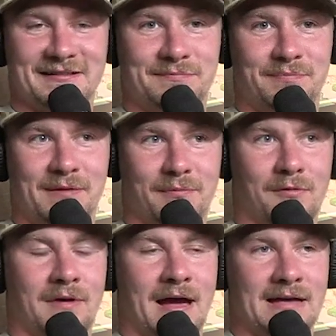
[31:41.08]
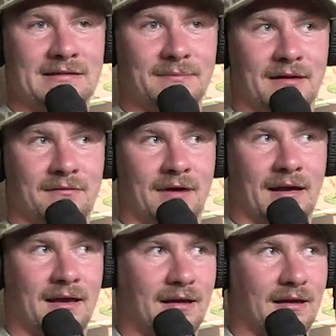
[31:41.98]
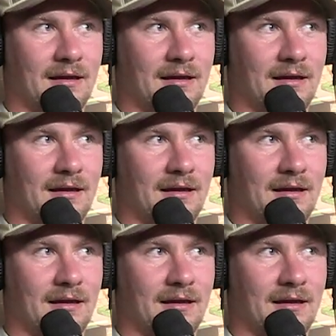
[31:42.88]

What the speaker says: Because people will ask me, like